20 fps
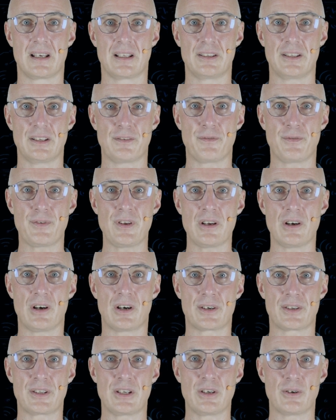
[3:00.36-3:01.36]
the
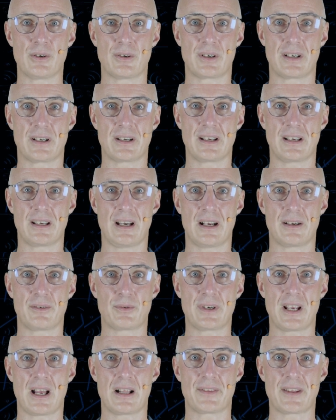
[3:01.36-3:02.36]
FreeRTO
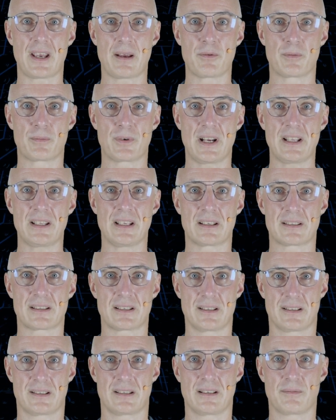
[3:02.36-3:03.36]
real-time operating
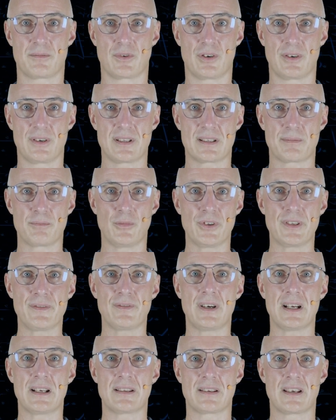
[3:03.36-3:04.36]
system or its
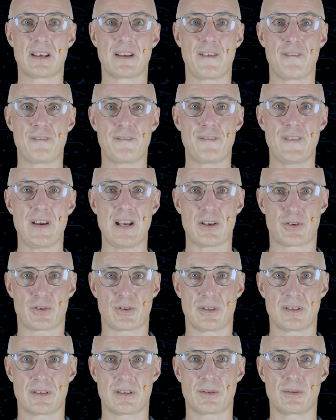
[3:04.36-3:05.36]
modified
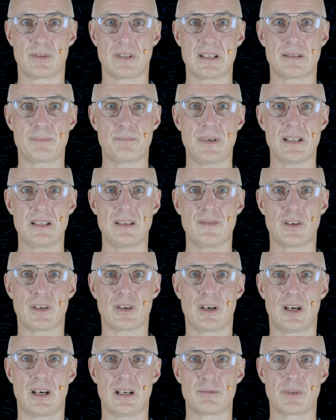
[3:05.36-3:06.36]
versions to the specific
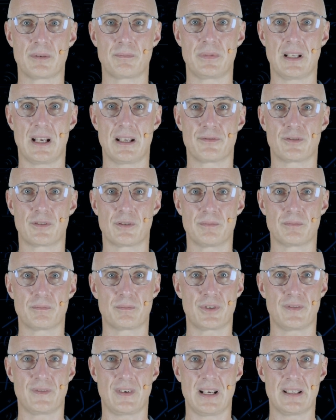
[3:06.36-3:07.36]
hardware platform
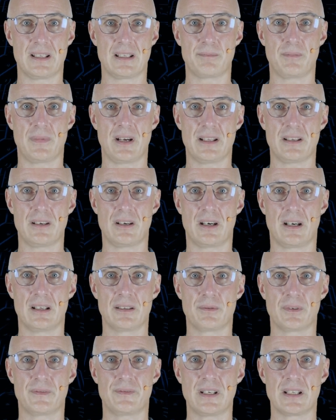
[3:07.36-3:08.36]
provided by the
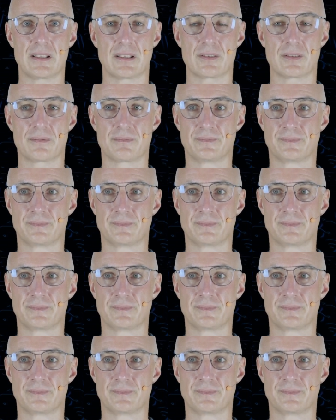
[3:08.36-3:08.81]
hardware vendor.